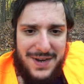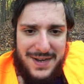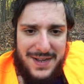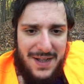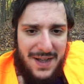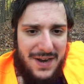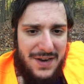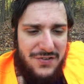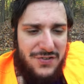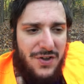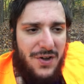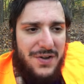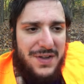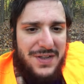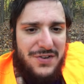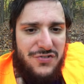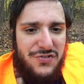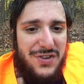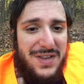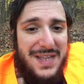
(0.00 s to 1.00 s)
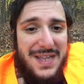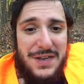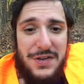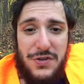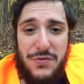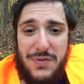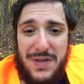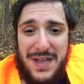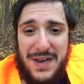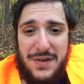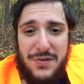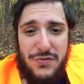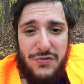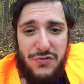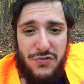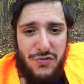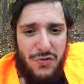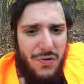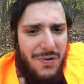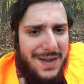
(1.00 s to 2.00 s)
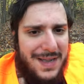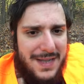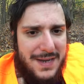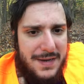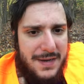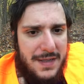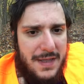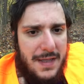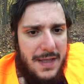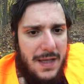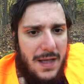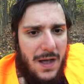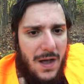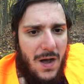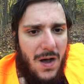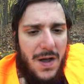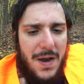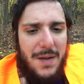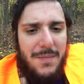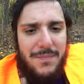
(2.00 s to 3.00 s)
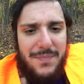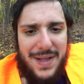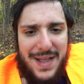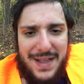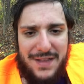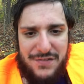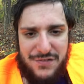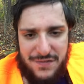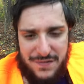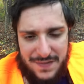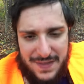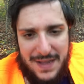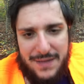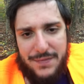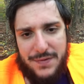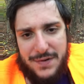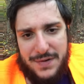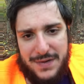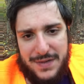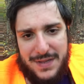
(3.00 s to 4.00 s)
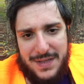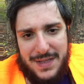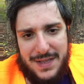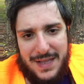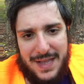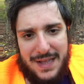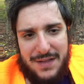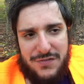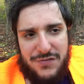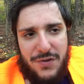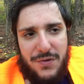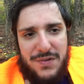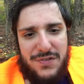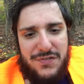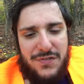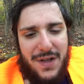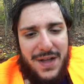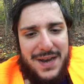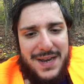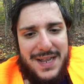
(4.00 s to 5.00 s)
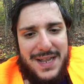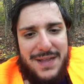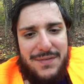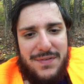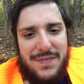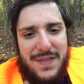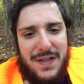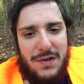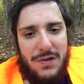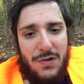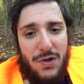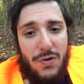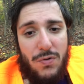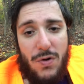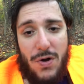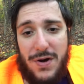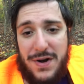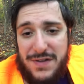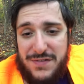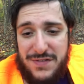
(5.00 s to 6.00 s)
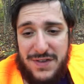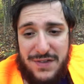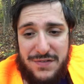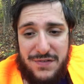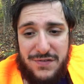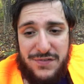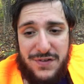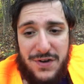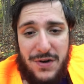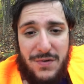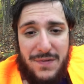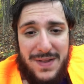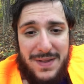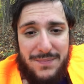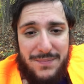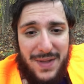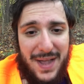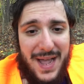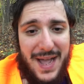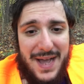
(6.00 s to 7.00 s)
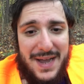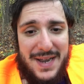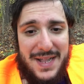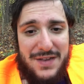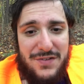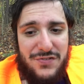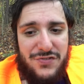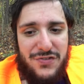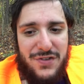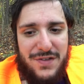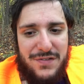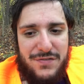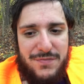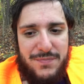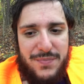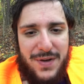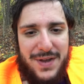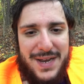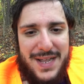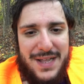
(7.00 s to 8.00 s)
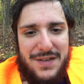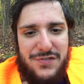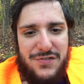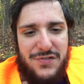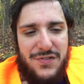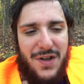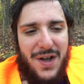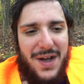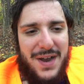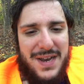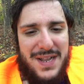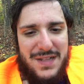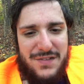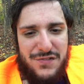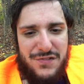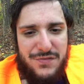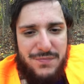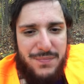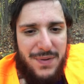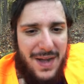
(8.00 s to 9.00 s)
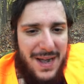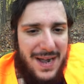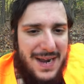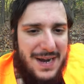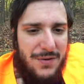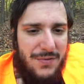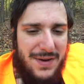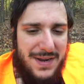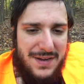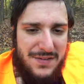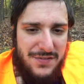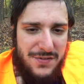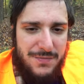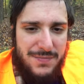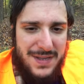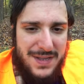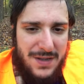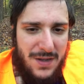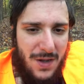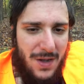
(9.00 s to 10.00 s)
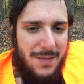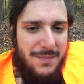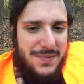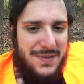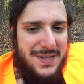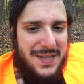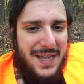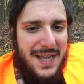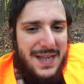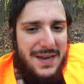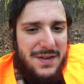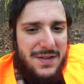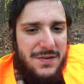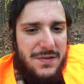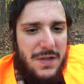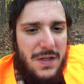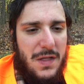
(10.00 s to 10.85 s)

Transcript: and kind of tongue in cheek, and you can enjoy it on a base level. And so it's not even that low art is necessarily bad, but it's not aspiring to be complicated